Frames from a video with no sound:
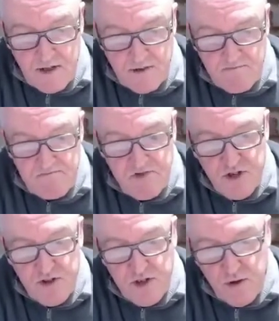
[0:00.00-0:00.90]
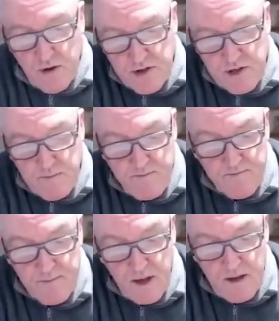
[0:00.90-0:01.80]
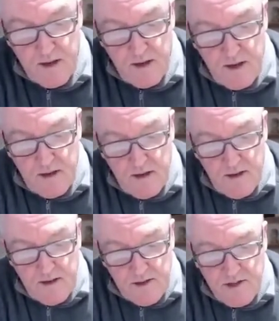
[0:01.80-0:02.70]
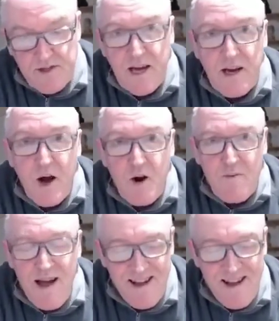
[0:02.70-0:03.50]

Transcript: Just shut the doors. Just stay home.